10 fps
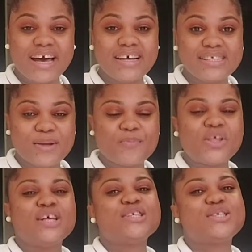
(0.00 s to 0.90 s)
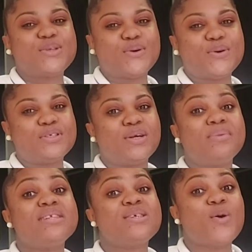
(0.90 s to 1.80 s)
guys, so no
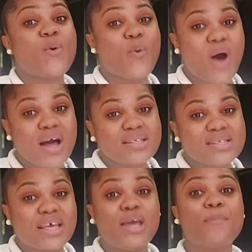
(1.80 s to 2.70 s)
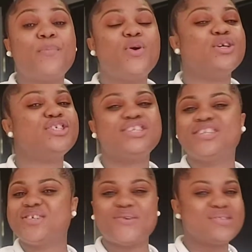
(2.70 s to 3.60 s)
matter what, keep
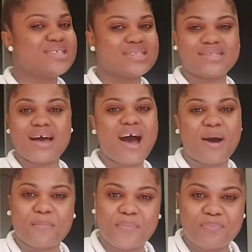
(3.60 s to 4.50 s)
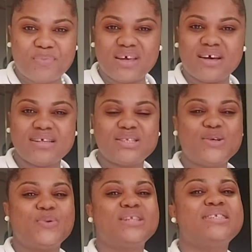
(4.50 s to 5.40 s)
pushing, don't stop, because
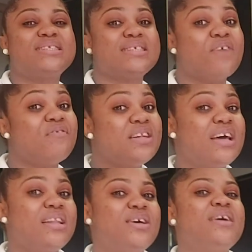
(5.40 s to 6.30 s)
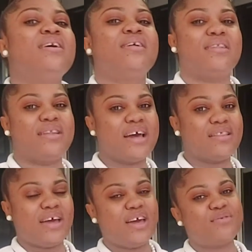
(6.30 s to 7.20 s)
you will definitely like
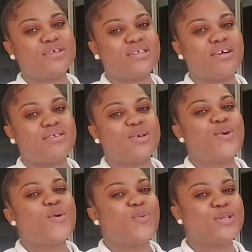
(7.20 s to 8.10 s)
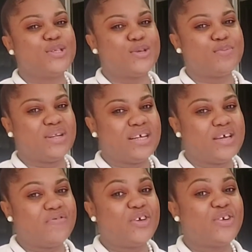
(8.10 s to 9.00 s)
the end result once you
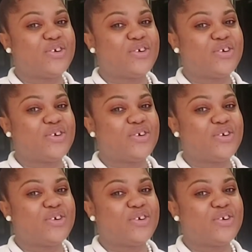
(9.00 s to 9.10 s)
believe in